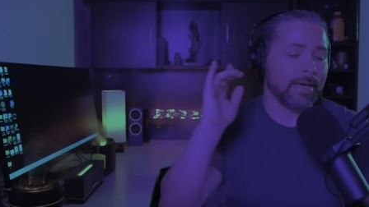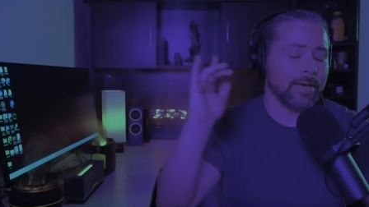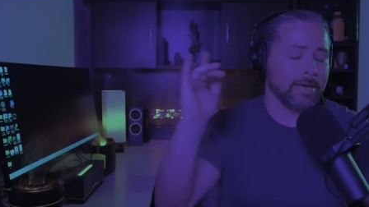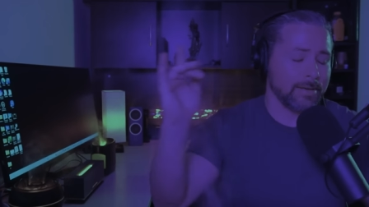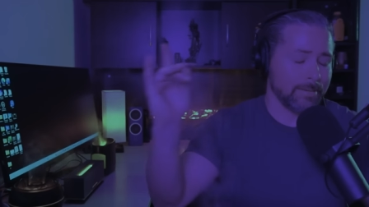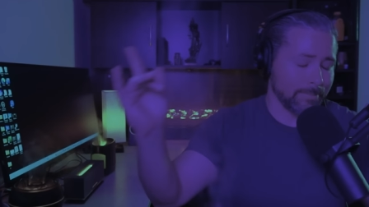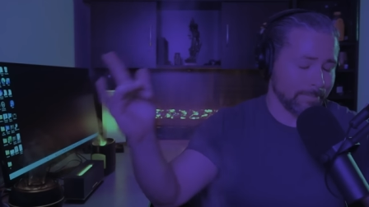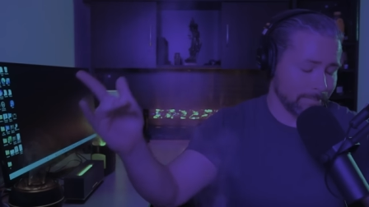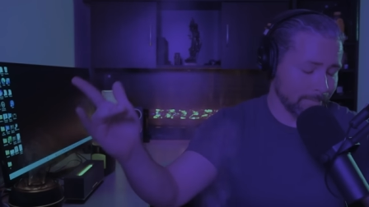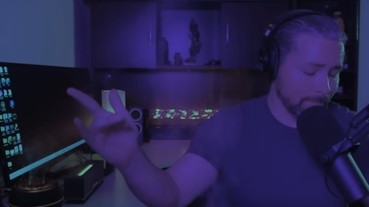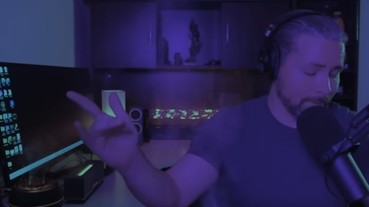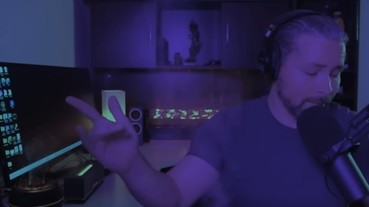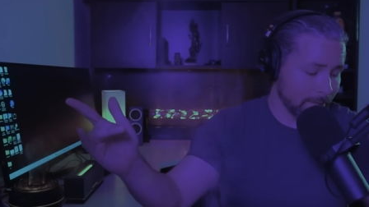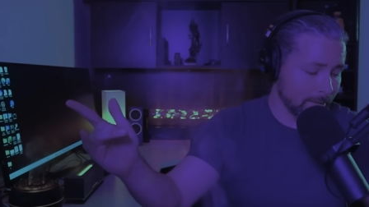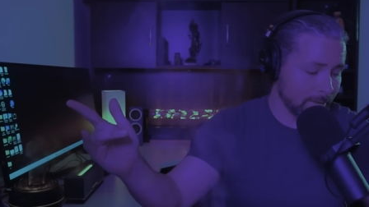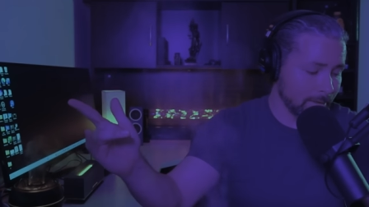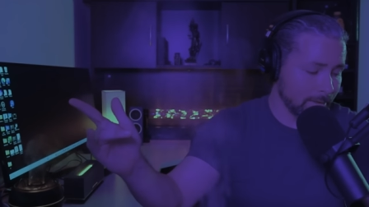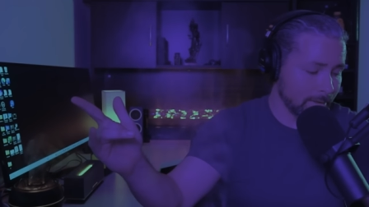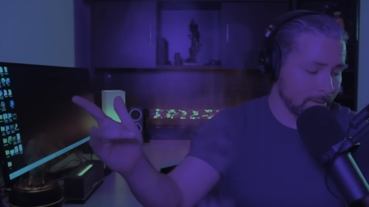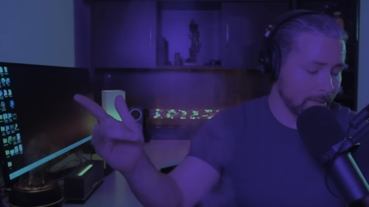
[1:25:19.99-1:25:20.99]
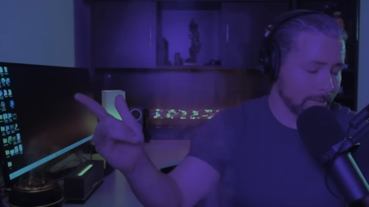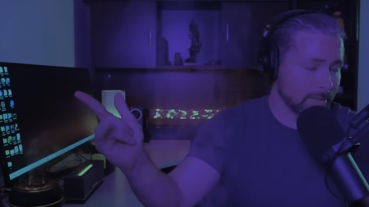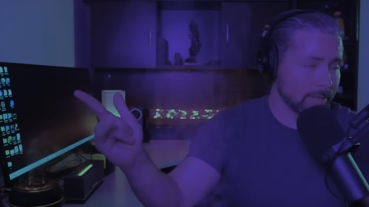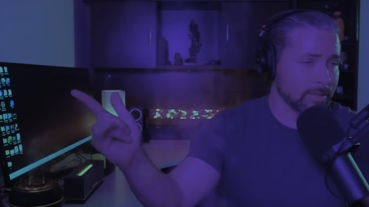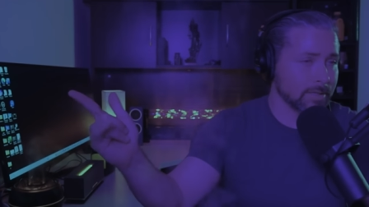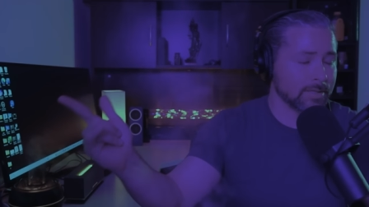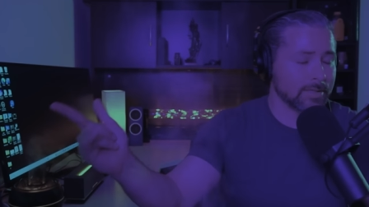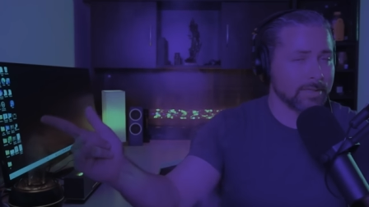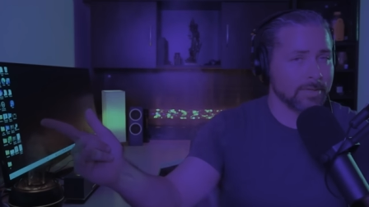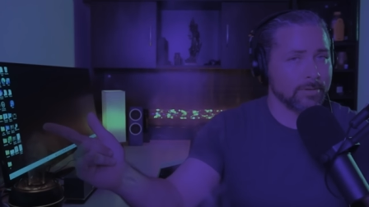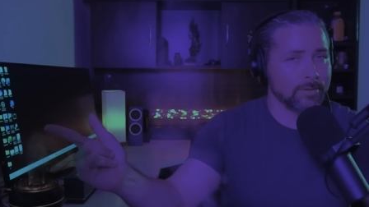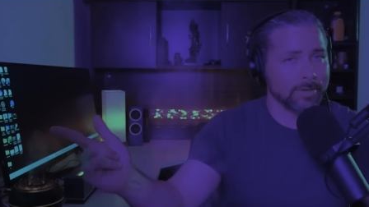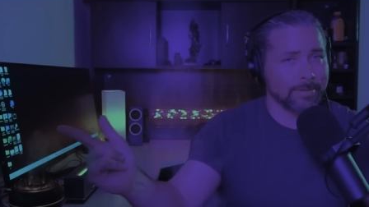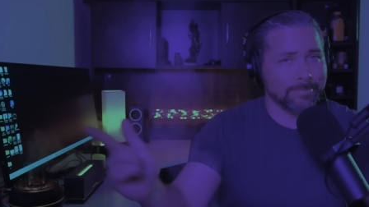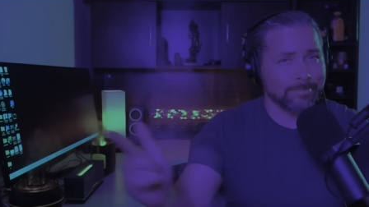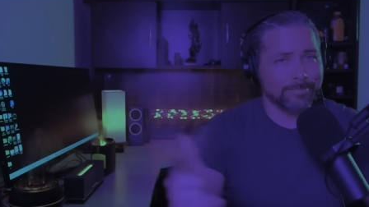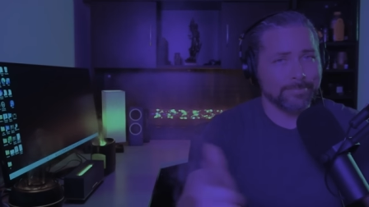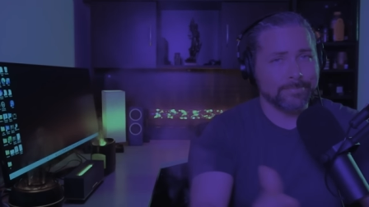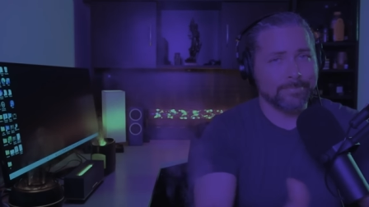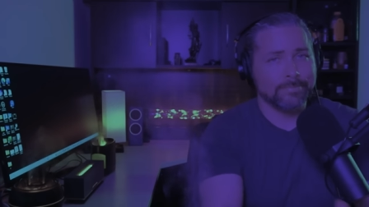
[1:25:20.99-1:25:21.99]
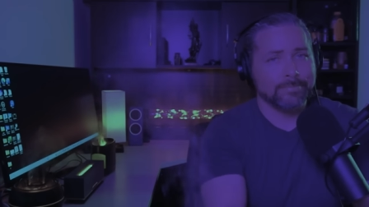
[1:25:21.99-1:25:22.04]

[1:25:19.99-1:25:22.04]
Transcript: A, this is a secret